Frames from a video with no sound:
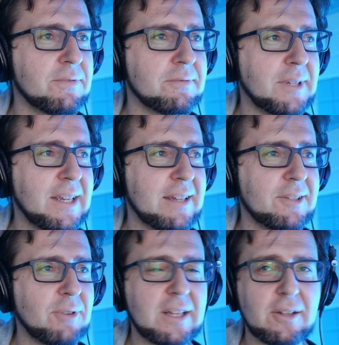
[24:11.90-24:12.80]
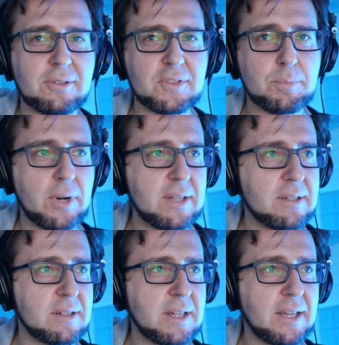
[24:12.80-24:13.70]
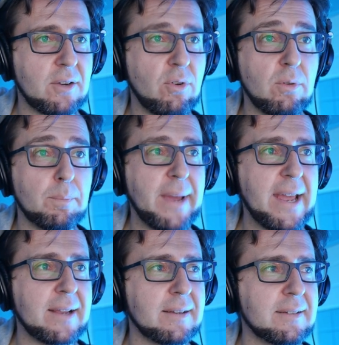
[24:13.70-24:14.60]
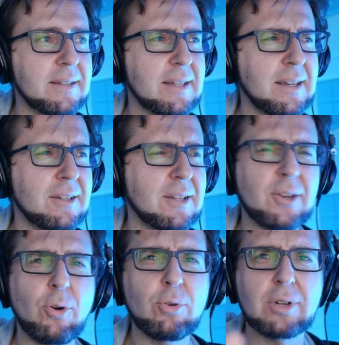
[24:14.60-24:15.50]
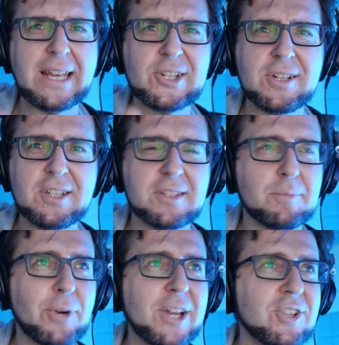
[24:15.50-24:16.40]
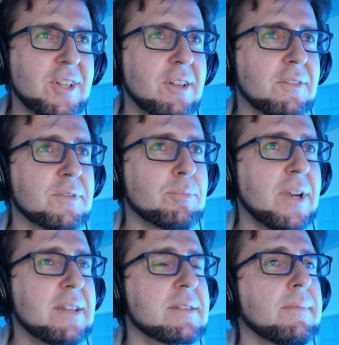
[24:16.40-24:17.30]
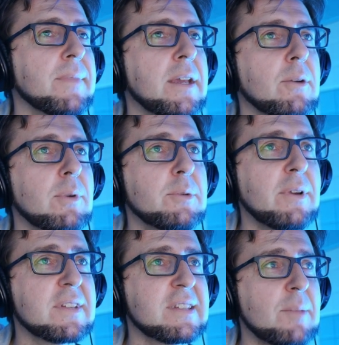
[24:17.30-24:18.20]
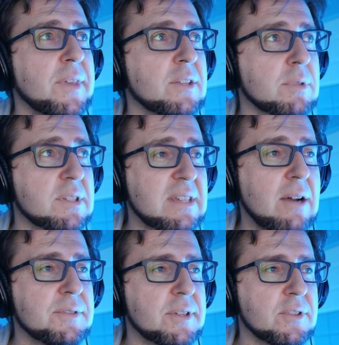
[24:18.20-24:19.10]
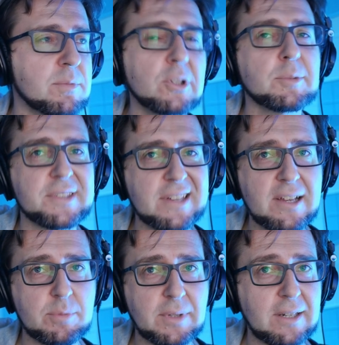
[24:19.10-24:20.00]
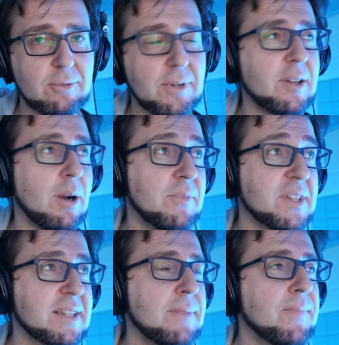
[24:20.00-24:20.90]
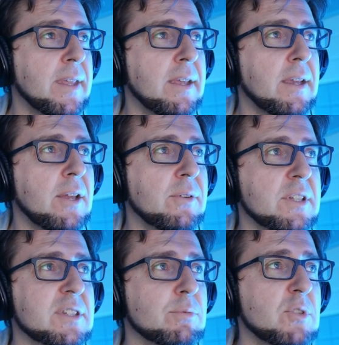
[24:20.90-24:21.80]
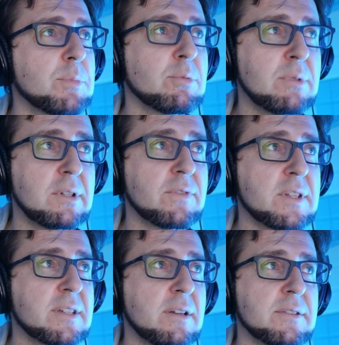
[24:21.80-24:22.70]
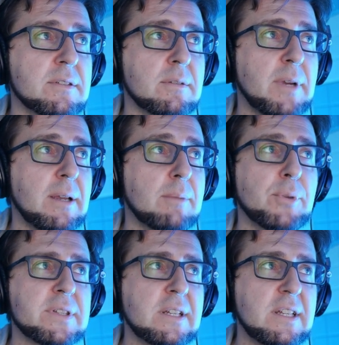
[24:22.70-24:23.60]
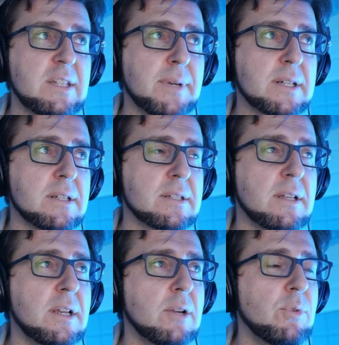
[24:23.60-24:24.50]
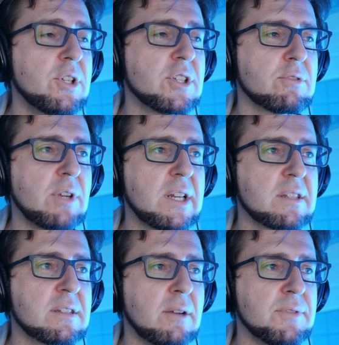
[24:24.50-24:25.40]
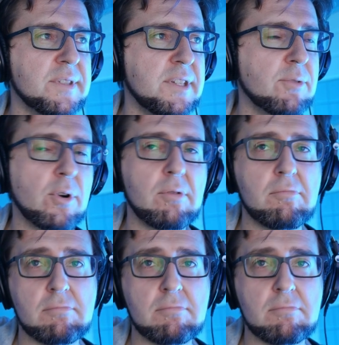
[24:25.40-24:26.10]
we can create a lot of sprites. So there's like a whole bank, like a whole collection, a sprite sheet of sprites. Well, we have the same things with sounds. There's multiple sounds we can create, obviously, and you can switch between different sounds by pressing these buttons. We just created sound 0.